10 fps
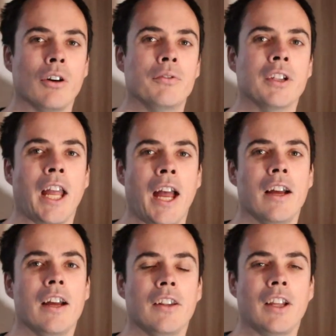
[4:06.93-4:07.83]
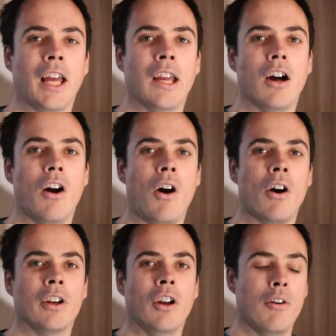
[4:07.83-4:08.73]
off to get the light
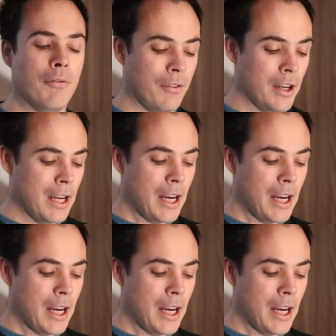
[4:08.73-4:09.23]
on and off.